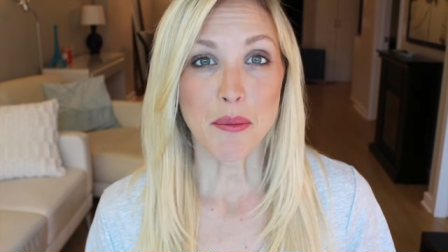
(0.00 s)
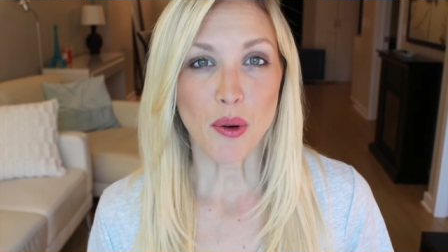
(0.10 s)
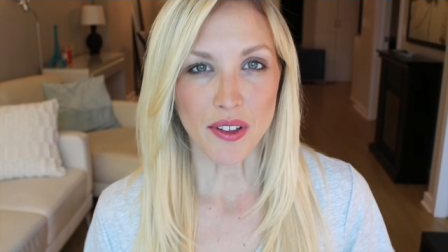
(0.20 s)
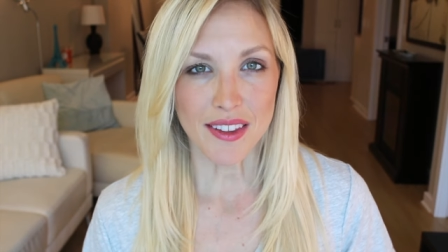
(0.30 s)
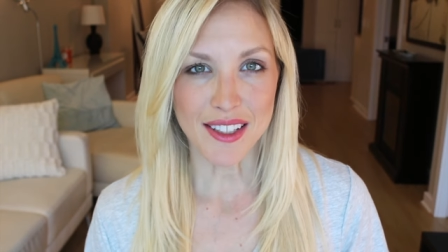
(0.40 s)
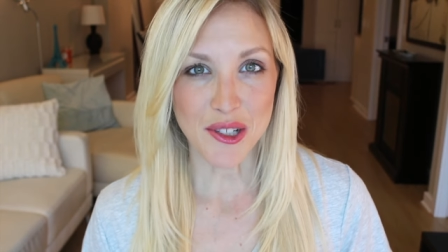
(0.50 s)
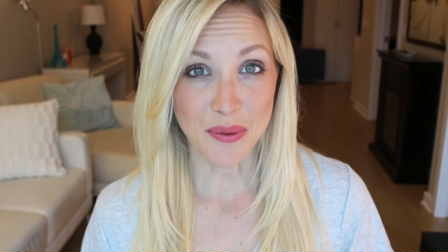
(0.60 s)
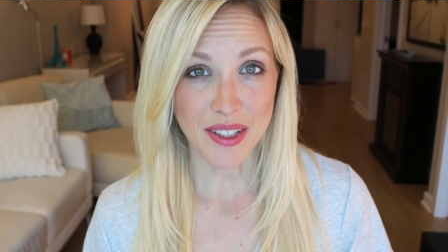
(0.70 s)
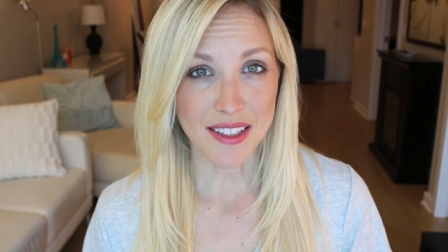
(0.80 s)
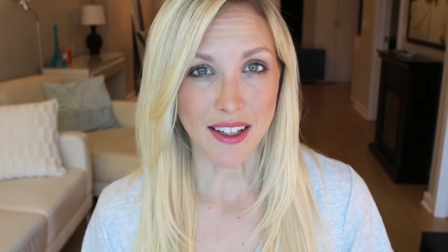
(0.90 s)
The important thing to
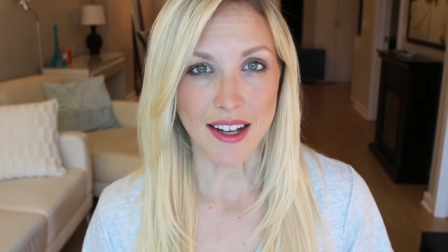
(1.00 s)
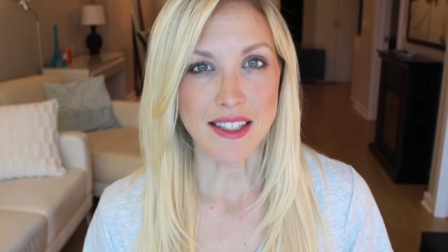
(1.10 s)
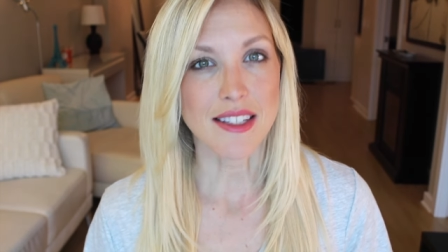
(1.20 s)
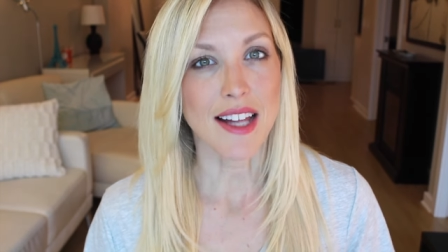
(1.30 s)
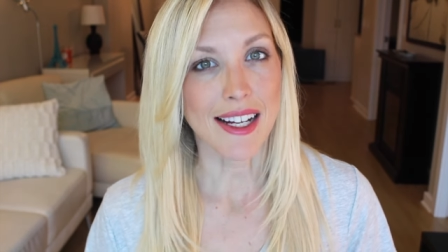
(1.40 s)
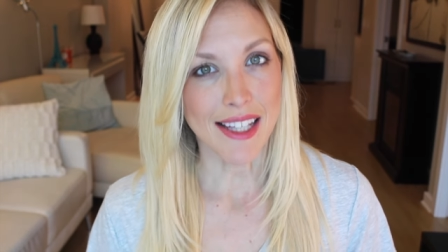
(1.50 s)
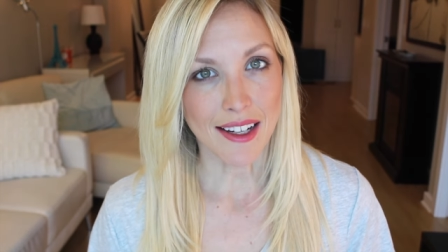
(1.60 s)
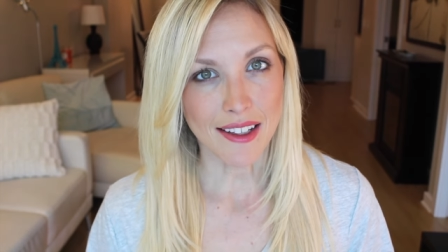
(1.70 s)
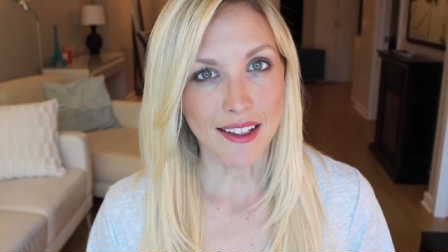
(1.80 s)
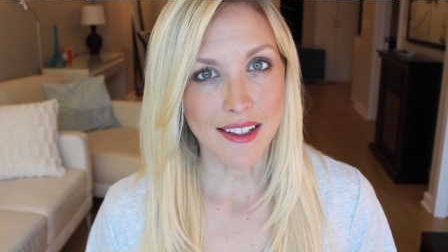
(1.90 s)
realize is that
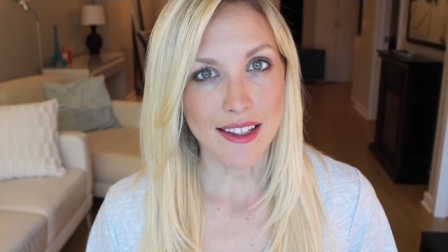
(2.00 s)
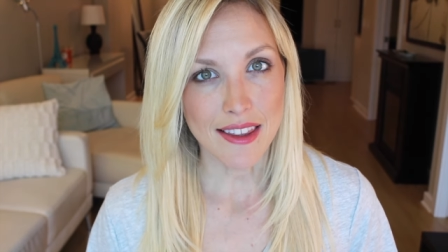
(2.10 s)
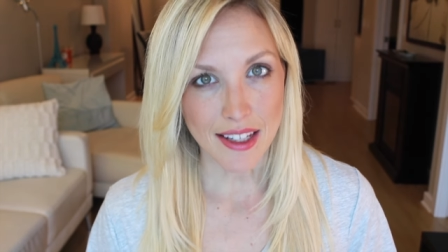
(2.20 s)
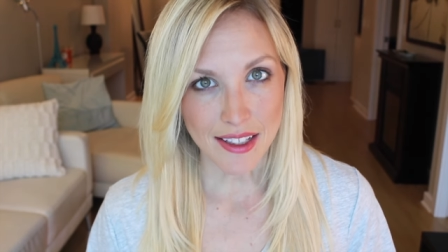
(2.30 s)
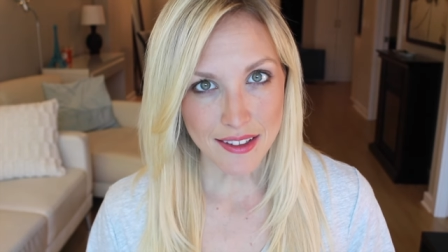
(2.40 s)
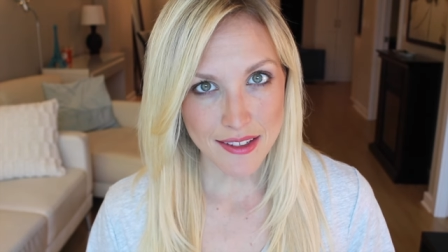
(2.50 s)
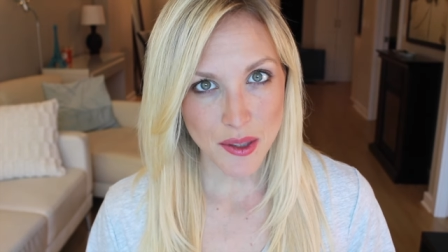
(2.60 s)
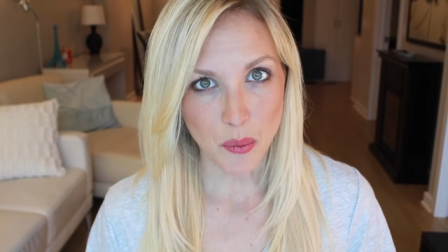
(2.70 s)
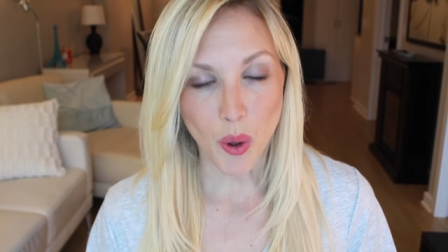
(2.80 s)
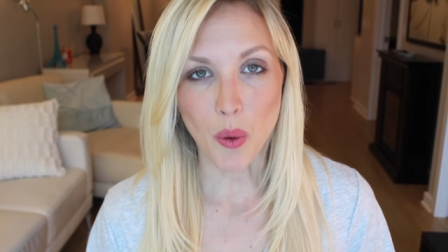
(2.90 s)
getting things
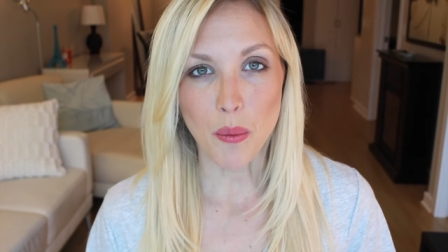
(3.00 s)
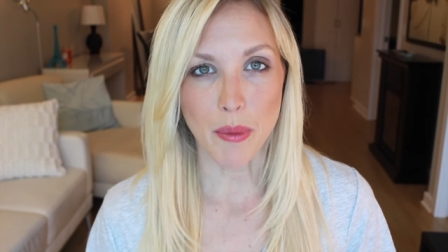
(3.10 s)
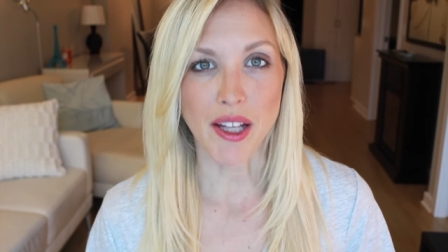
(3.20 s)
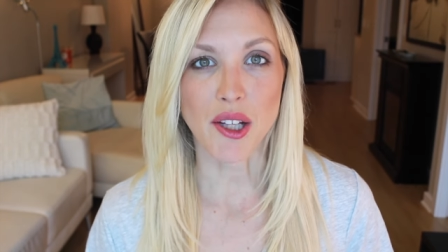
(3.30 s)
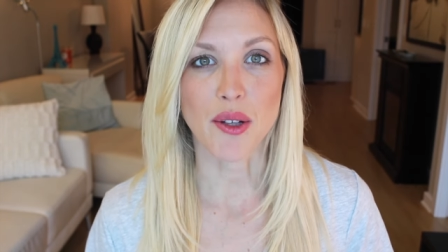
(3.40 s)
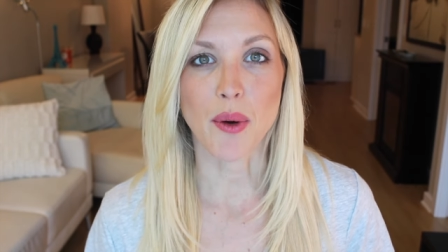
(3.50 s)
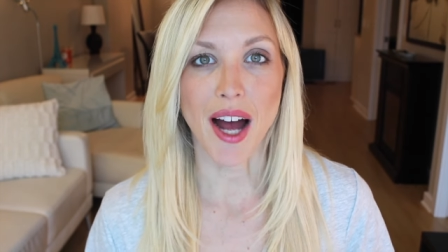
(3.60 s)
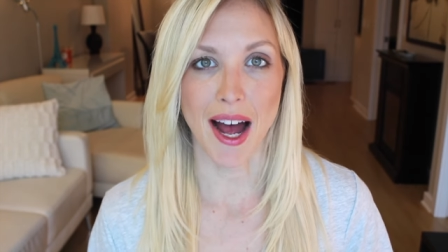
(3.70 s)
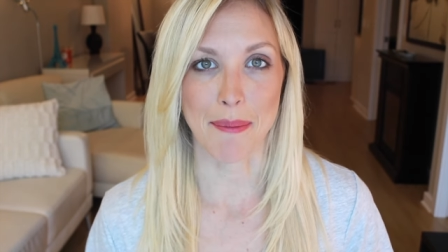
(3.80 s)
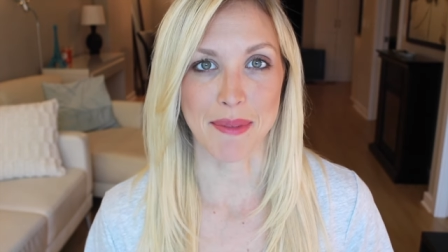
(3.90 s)
won't make you
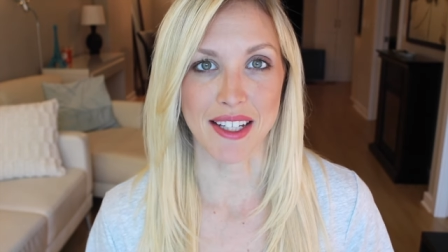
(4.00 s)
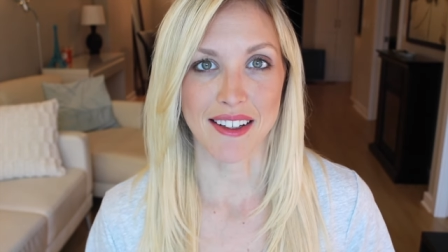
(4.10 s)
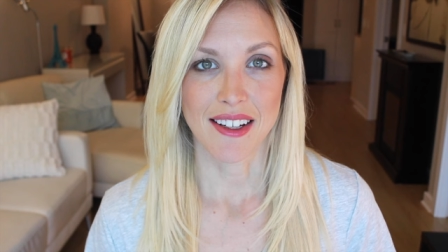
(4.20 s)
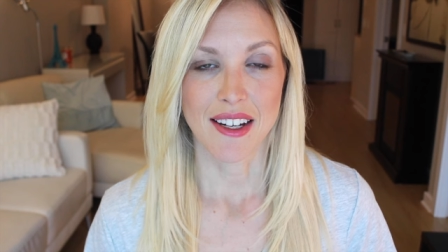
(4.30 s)
happy.